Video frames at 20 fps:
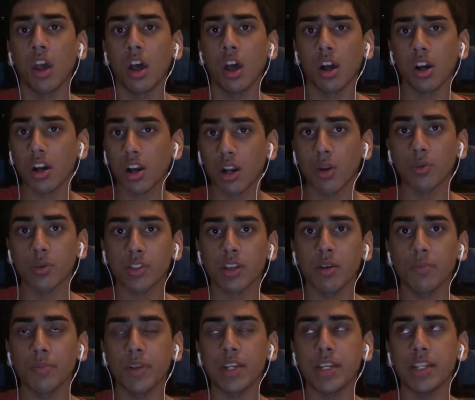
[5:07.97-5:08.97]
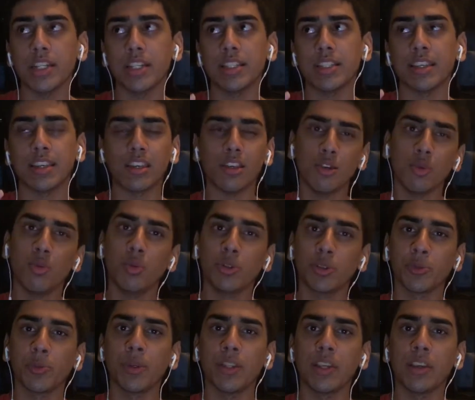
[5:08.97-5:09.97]
A close-up is
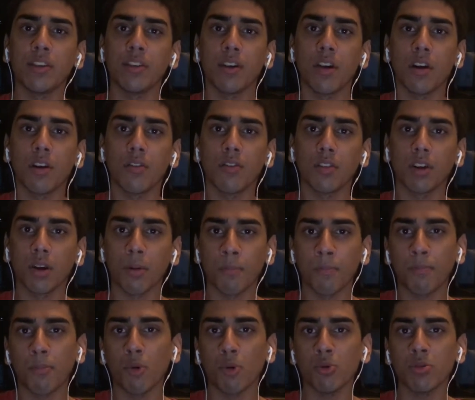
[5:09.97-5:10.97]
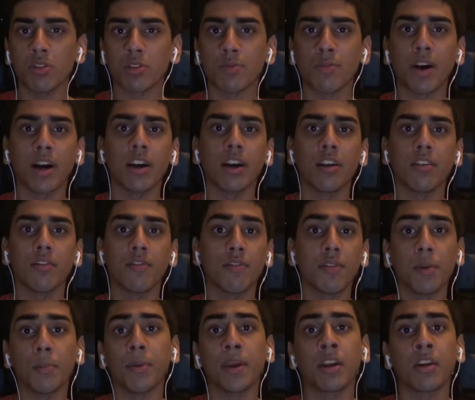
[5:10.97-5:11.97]
usually composed by
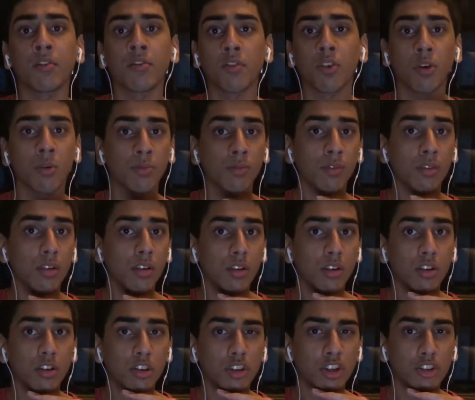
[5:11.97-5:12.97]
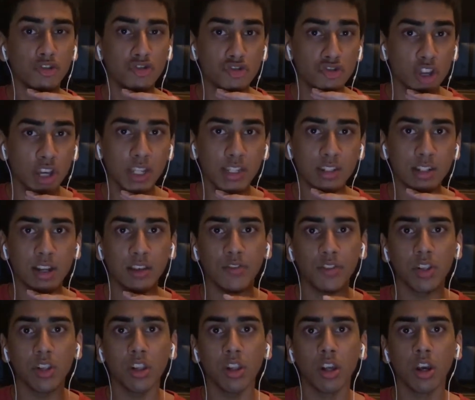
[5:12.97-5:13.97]
filming from their chest
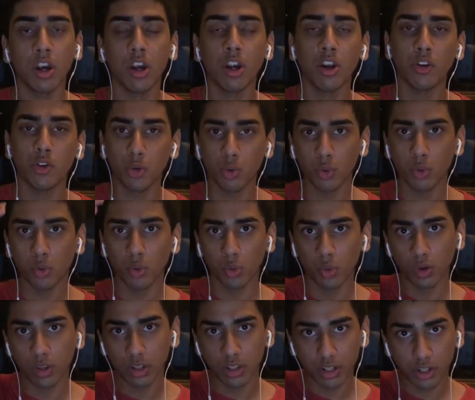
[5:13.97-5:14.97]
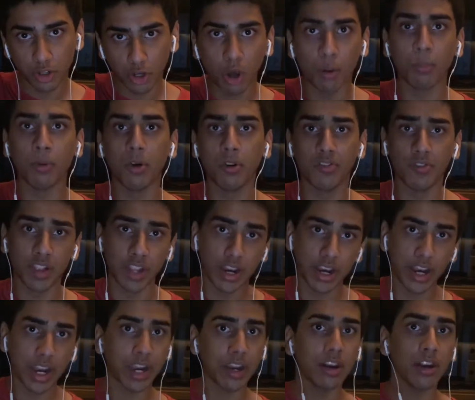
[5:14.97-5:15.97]
level to the top of their
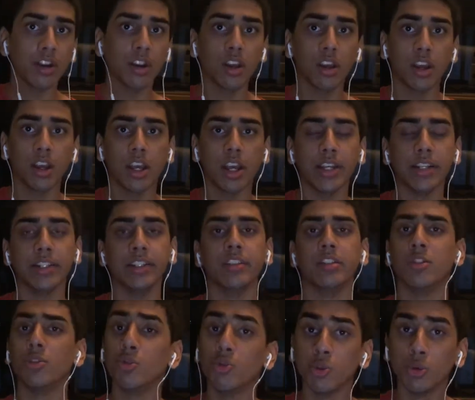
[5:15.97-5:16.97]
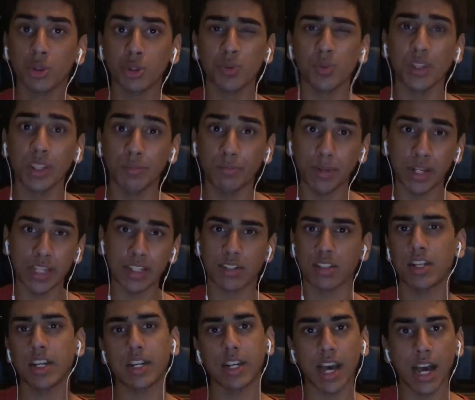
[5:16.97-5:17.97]
head and is usually placed
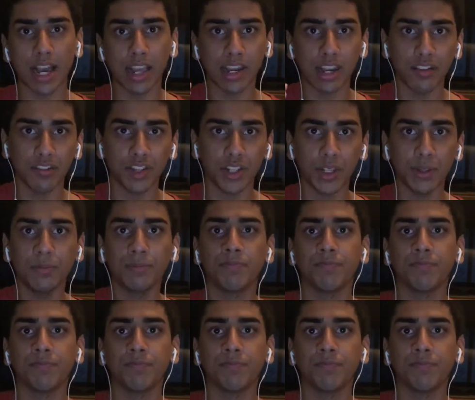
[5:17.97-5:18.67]
at eye level.